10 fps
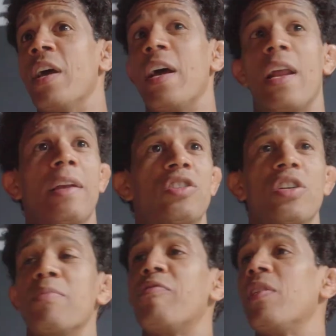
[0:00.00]
And I
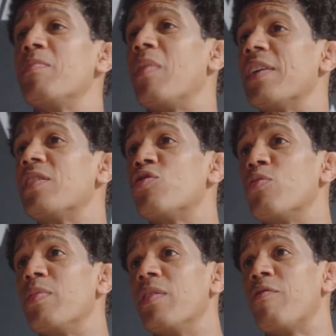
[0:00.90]
just am feeling blessed
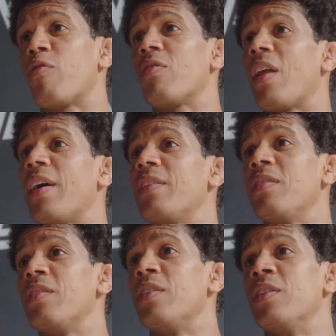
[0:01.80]
to be in the front line
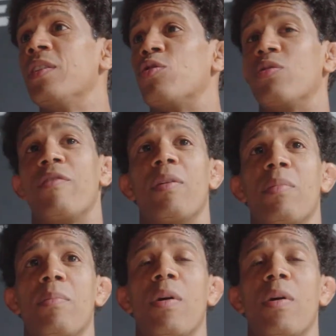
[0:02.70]
to defend my